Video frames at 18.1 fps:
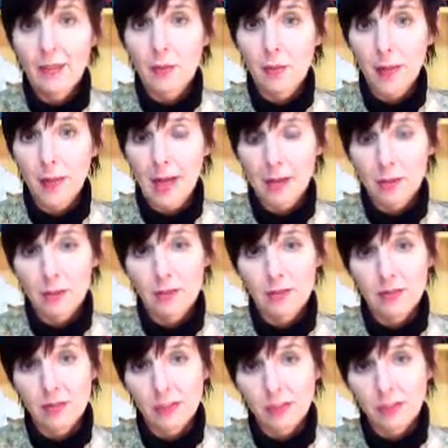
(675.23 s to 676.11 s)
the
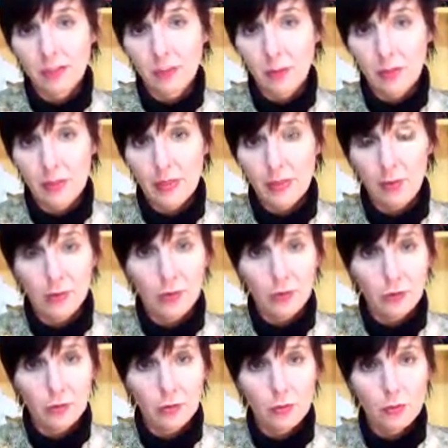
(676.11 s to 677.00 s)
power of singing with their
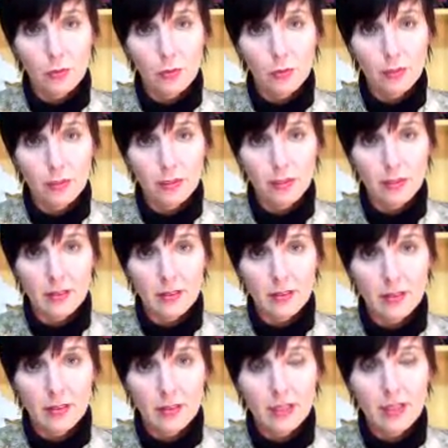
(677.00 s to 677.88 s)
own true
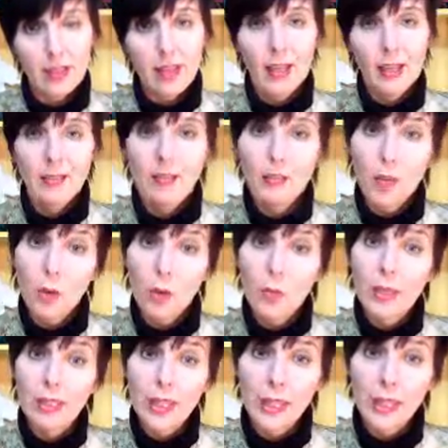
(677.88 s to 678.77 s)
voices and
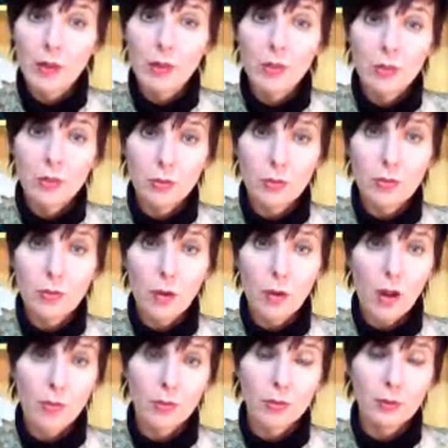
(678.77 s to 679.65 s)
knowing how to do it
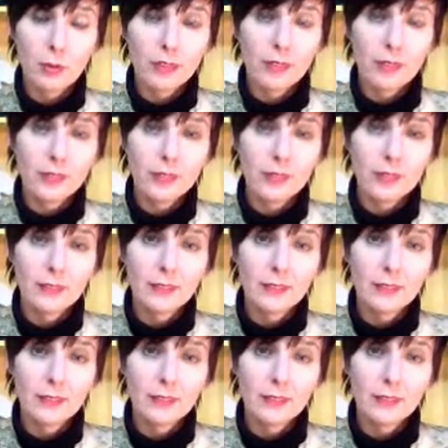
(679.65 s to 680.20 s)
properly.